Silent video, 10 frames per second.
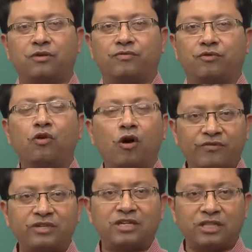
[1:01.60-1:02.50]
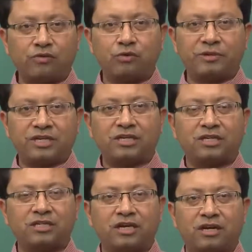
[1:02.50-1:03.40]
flow. Obviously, there would be
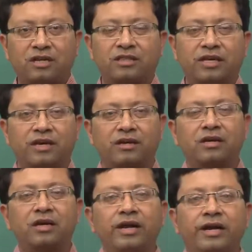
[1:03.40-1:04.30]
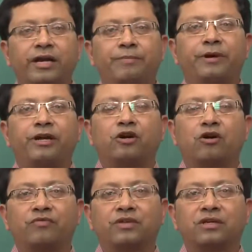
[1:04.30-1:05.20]
changes here and there depending
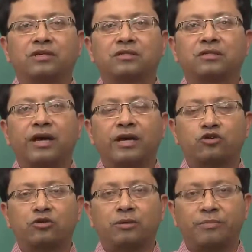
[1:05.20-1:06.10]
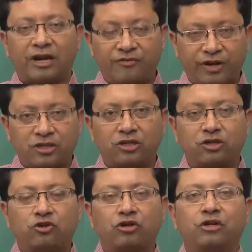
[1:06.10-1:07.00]
on whether it is actually a
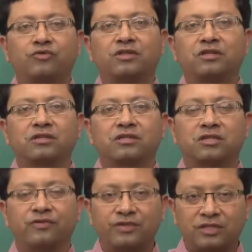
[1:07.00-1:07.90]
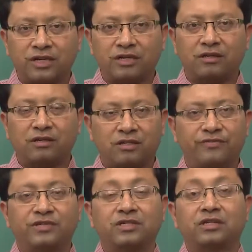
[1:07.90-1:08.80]
manufacturing unit, whether it is a service sector.
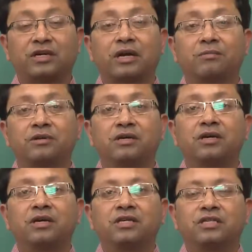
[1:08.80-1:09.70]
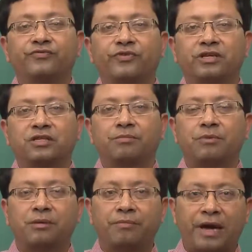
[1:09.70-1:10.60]
Service sector can be, say for
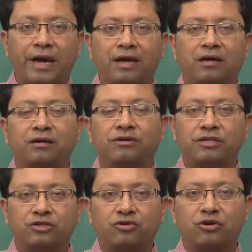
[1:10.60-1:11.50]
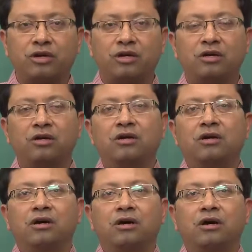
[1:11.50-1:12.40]
example, a bank, a restaurant,
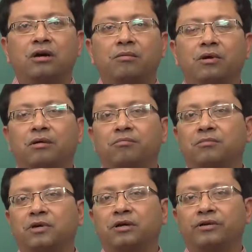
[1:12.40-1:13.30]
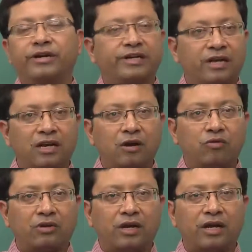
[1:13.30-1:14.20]
a retail
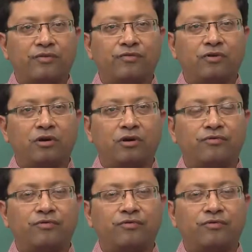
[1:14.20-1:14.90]
outlet for